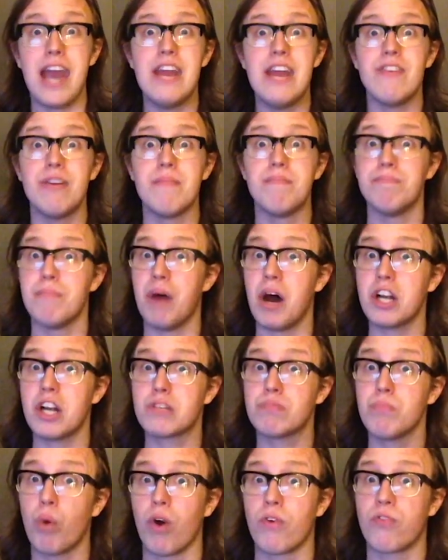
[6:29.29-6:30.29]
and even
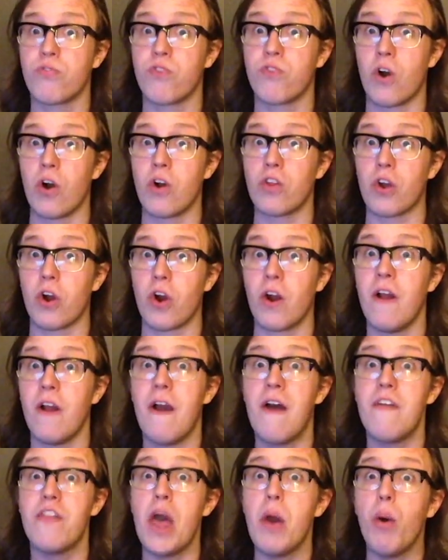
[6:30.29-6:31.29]
much more
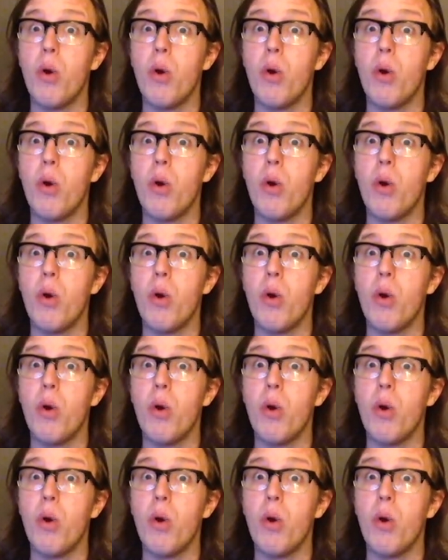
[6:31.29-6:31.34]
further,